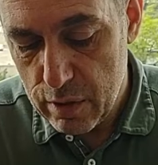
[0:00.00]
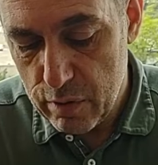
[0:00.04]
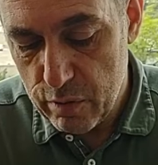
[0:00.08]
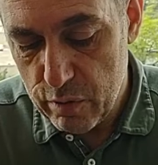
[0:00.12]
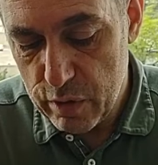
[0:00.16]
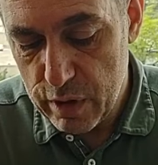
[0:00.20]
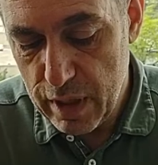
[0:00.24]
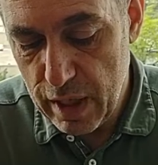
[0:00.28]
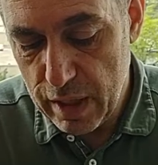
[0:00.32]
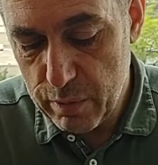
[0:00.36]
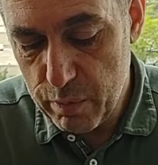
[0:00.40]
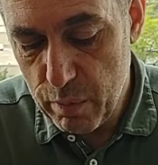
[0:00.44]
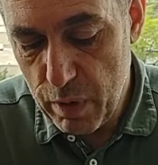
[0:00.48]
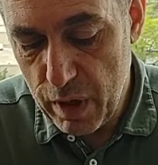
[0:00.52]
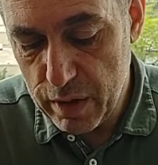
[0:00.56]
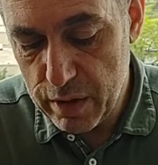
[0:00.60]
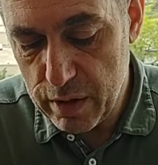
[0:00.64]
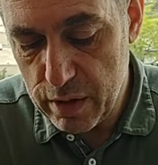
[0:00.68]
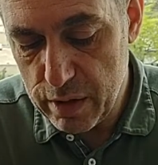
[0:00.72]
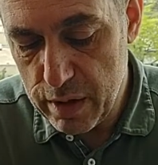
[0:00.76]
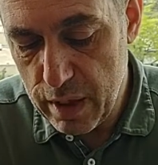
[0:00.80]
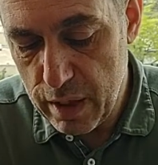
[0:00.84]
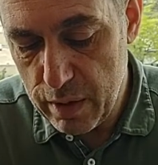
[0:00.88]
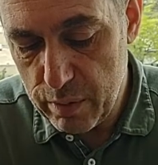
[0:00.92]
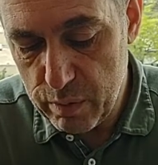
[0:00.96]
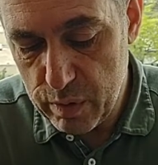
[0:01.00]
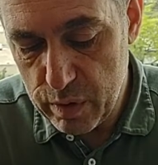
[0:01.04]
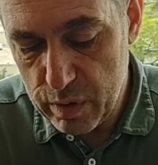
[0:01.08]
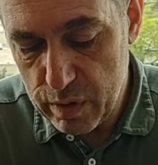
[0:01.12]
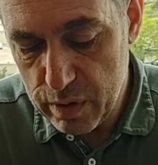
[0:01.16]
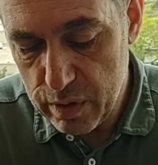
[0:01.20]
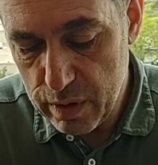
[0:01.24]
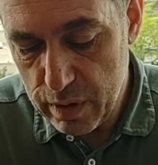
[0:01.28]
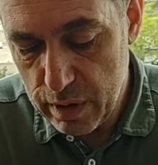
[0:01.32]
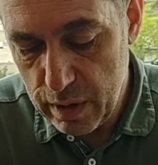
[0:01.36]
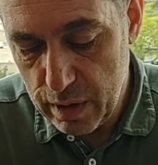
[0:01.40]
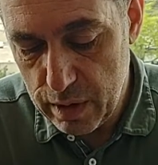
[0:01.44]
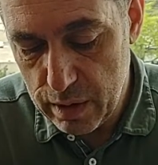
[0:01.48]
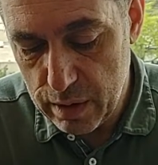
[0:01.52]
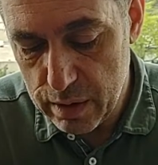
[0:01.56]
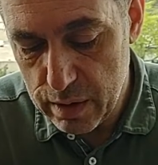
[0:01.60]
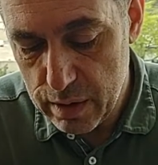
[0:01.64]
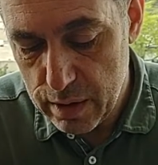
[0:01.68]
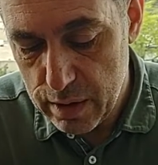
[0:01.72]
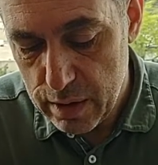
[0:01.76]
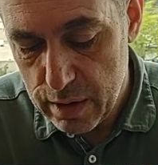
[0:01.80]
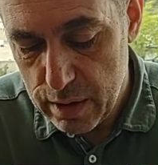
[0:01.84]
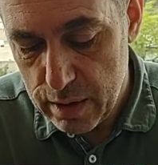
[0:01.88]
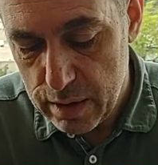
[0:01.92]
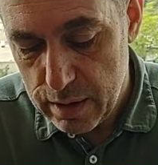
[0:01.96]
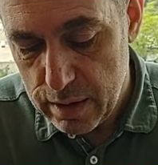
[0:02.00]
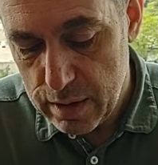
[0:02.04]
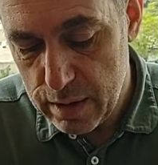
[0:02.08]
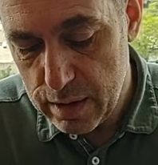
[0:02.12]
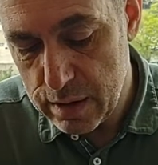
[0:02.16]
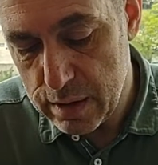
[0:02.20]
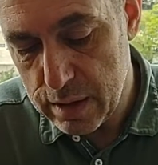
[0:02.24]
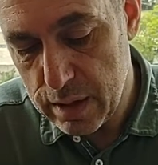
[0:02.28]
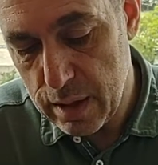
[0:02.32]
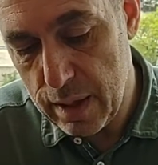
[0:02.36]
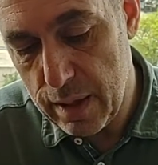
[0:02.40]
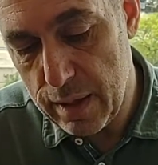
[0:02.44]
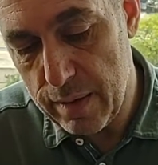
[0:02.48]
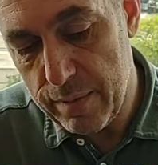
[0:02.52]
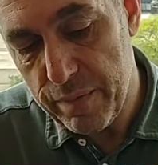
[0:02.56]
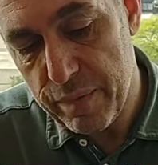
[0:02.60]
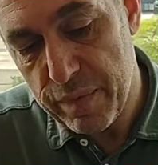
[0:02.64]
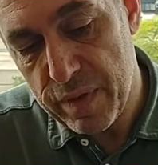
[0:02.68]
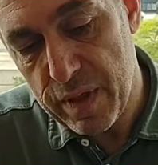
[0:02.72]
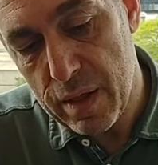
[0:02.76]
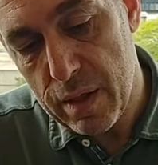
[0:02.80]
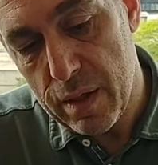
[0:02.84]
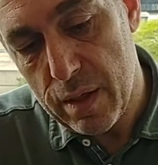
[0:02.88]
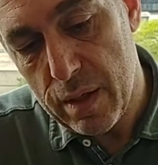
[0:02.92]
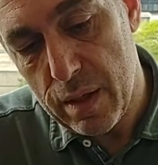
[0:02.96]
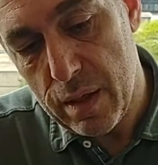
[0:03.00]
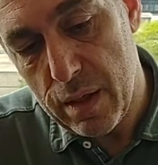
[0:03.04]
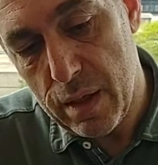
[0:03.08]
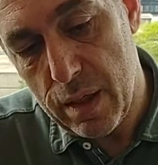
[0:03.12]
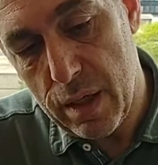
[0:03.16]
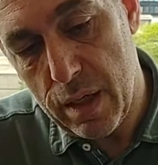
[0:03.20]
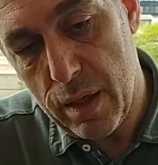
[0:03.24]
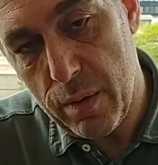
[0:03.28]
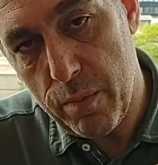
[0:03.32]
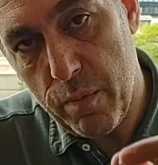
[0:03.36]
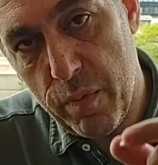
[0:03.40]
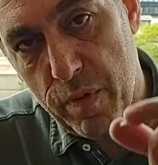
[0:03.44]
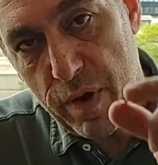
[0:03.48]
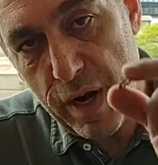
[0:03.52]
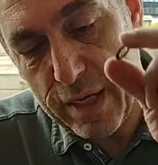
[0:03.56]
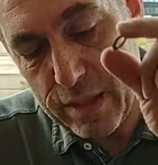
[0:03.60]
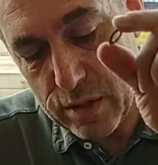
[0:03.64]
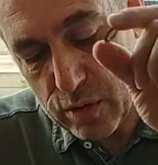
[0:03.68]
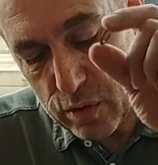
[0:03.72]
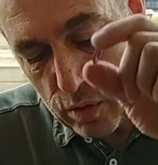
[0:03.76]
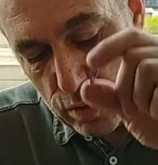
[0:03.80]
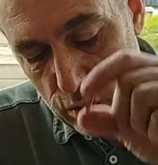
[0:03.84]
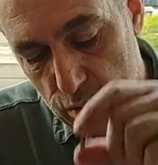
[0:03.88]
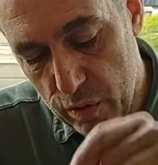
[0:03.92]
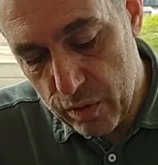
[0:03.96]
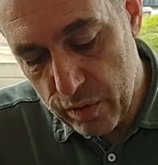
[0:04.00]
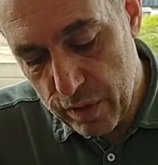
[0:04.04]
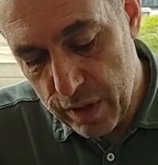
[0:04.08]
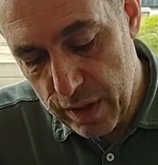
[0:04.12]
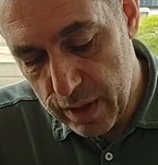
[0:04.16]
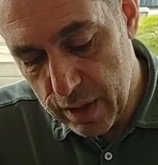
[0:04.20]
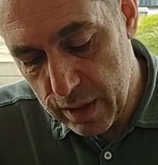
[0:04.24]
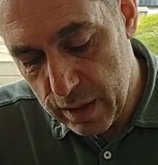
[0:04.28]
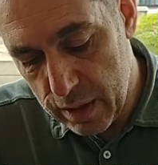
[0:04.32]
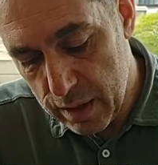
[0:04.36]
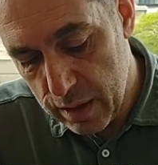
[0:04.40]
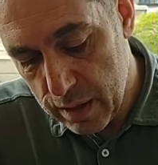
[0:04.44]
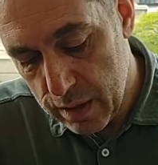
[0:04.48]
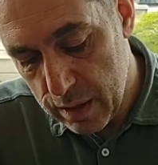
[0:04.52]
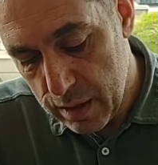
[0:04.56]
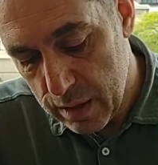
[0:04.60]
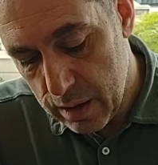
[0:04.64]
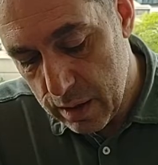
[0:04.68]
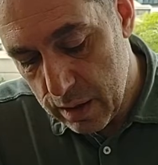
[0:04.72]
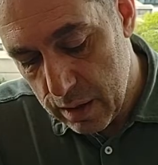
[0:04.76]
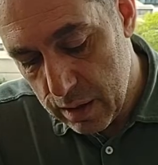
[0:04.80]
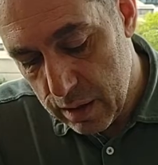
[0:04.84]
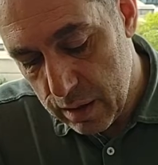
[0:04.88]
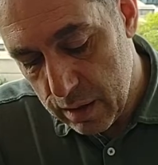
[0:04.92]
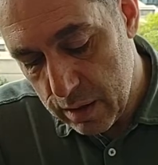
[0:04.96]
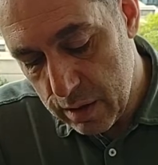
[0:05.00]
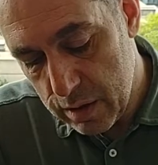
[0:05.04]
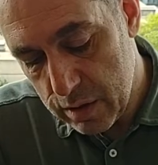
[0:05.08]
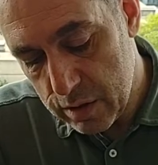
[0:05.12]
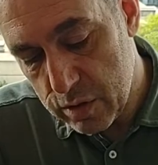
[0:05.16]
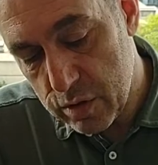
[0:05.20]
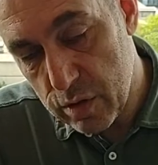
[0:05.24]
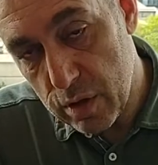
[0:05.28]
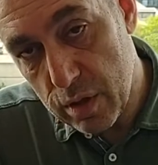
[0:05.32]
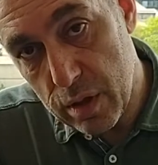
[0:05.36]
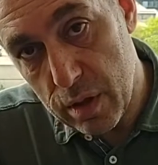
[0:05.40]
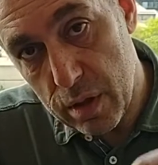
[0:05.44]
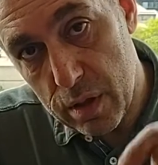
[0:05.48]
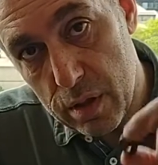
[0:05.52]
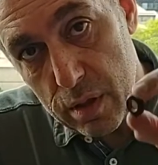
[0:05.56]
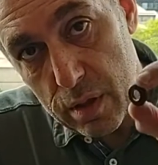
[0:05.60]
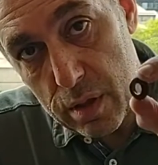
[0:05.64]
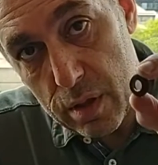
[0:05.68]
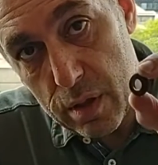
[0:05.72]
with that model number here. There's a brass O-ring, there's a